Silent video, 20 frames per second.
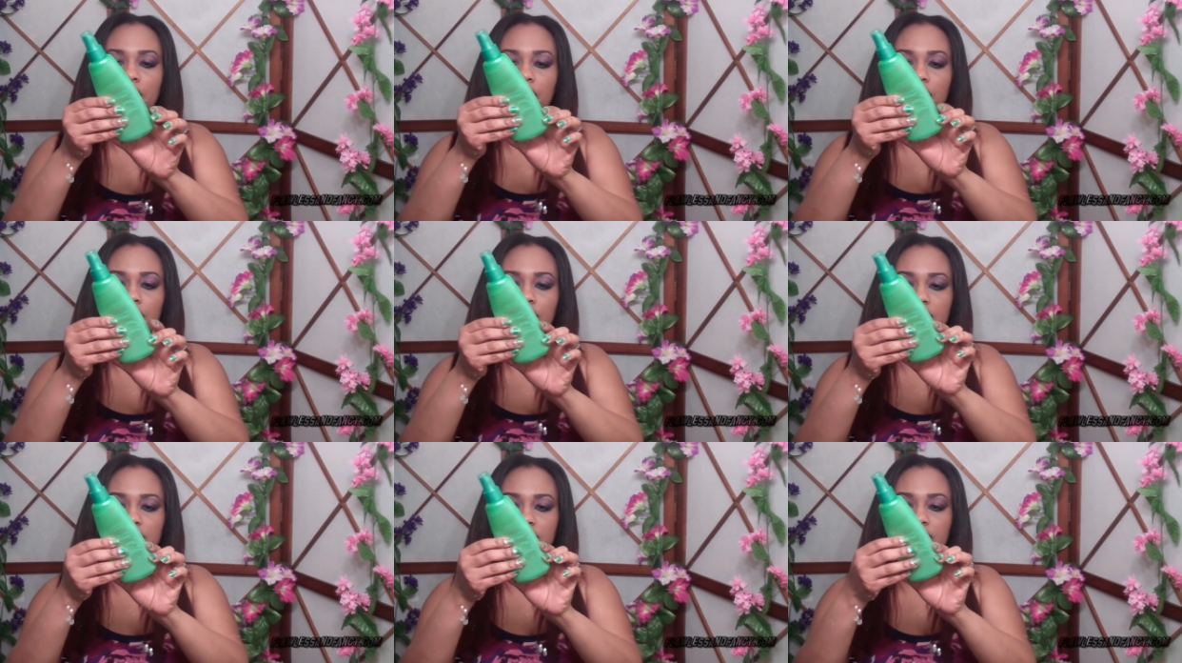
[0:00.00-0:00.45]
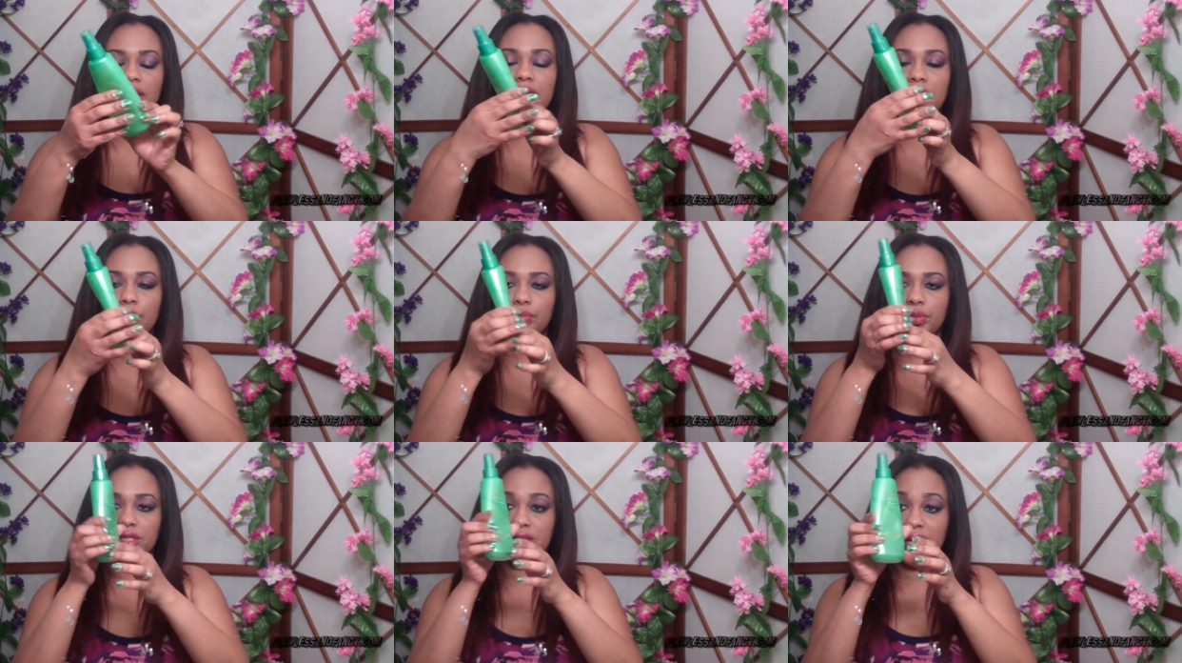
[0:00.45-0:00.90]
this
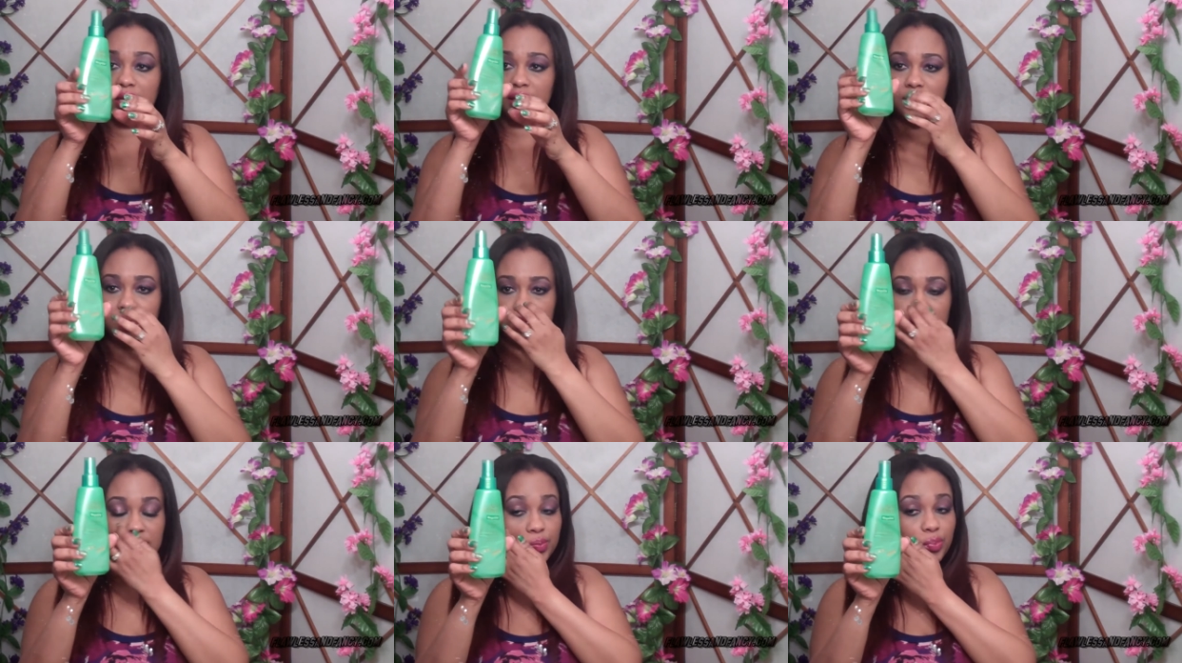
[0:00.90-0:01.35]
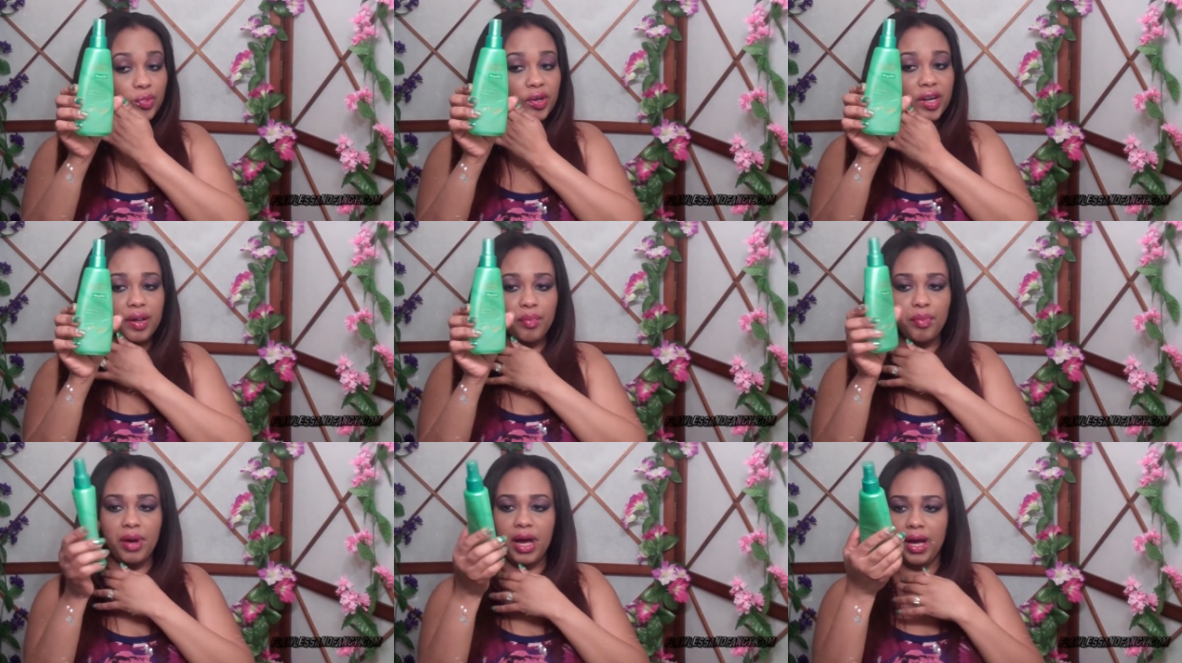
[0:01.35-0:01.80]
heat protecting
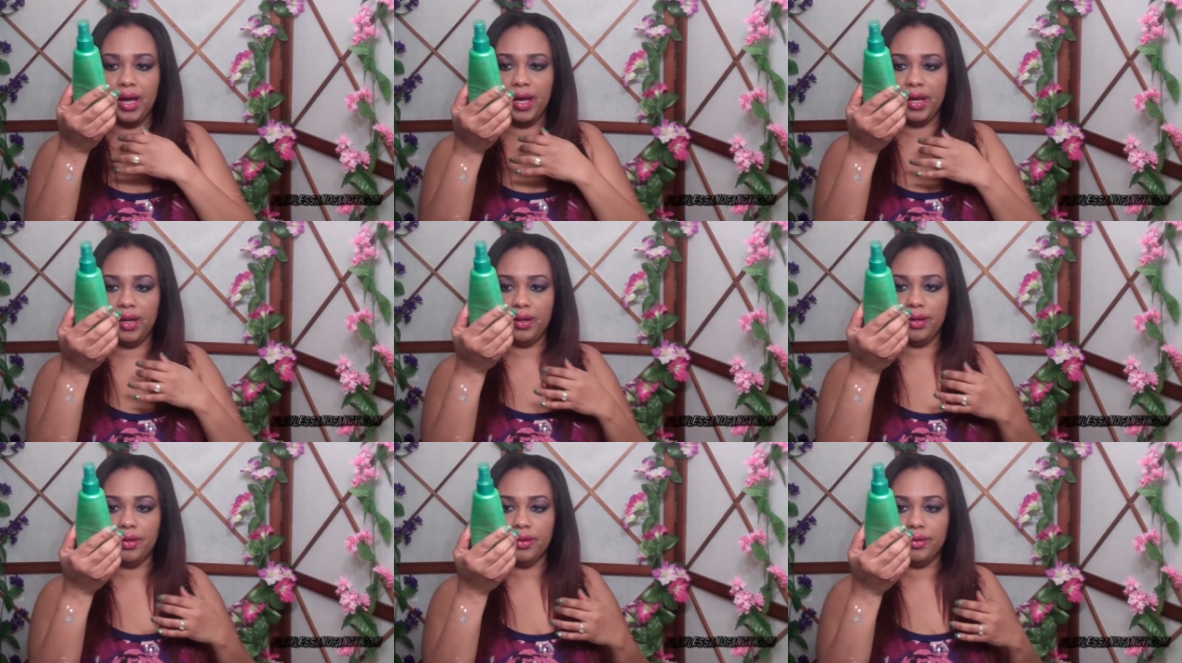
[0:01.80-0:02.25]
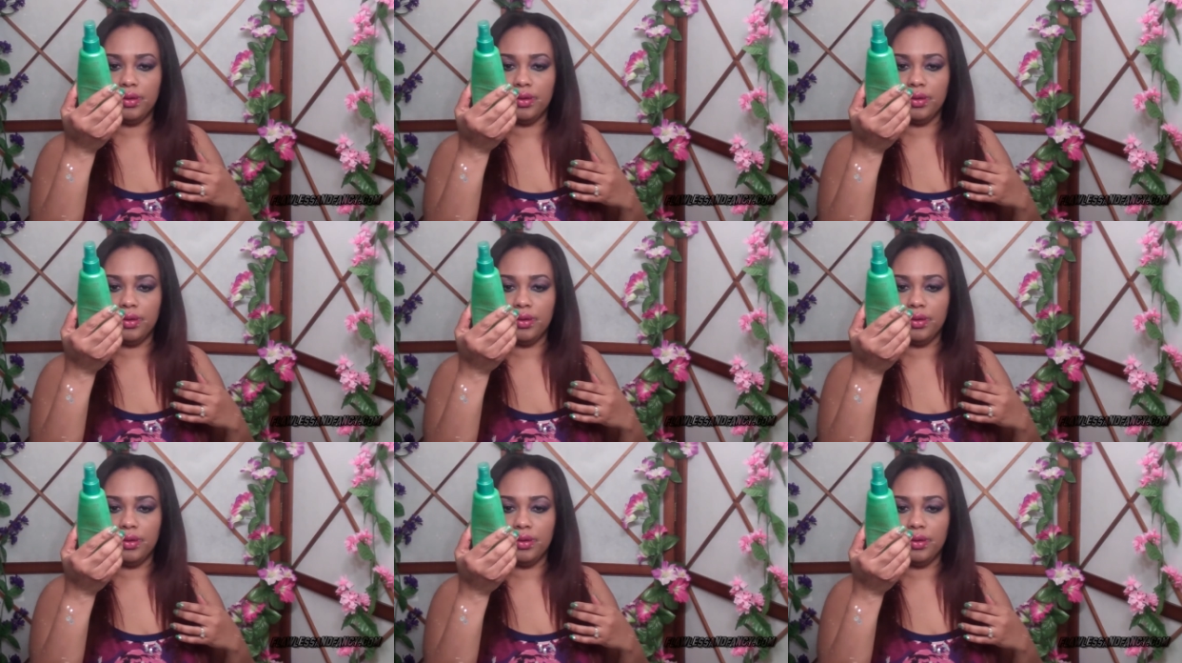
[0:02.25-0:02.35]
spray by